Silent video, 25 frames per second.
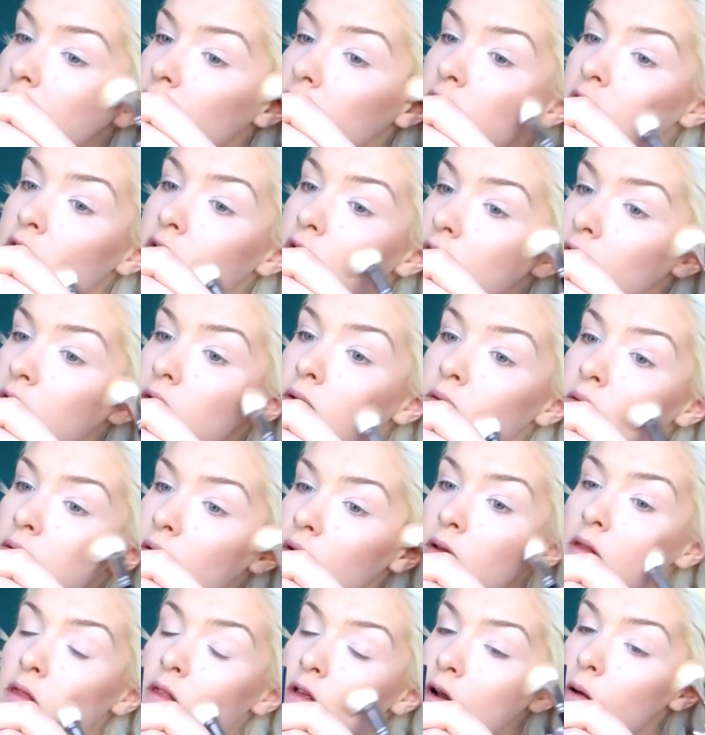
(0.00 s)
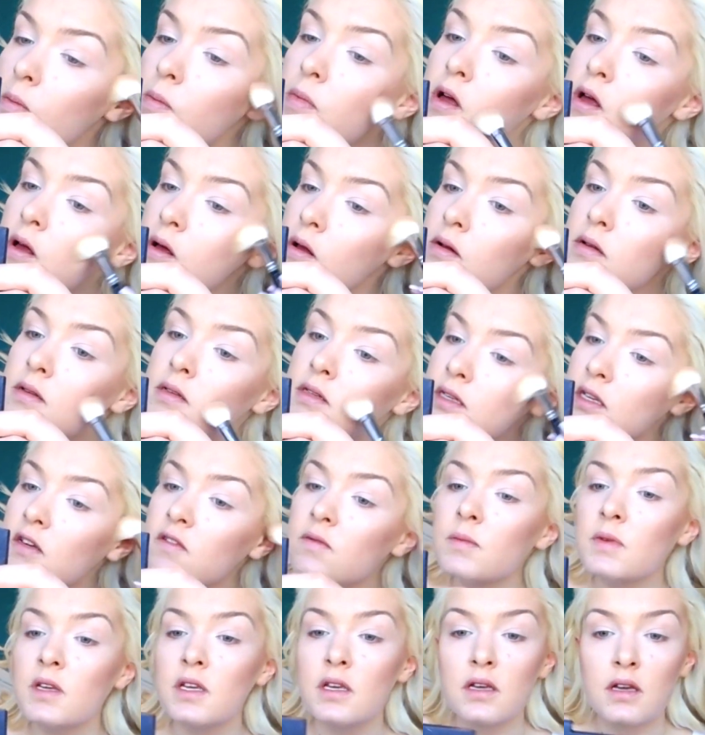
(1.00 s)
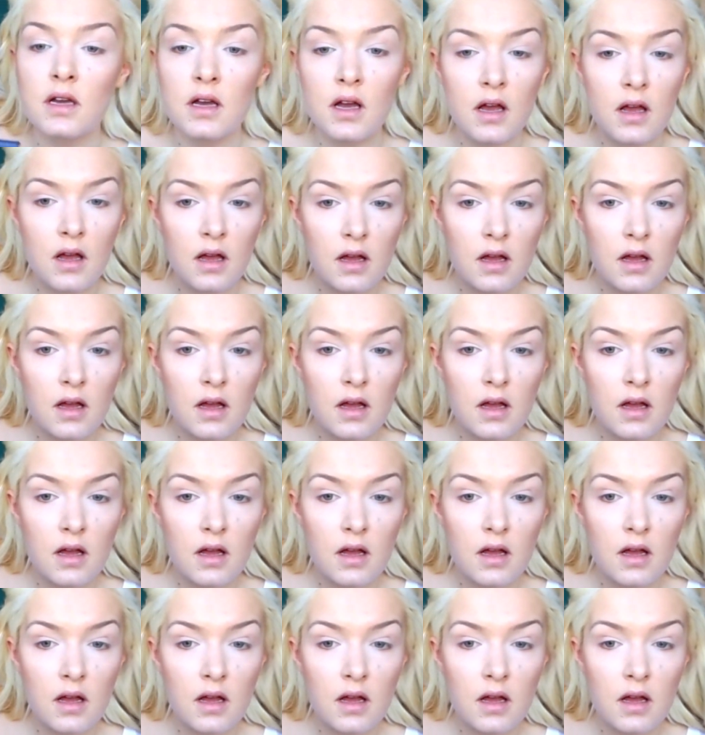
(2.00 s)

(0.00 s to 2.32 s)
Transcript: cheek a little bit to give me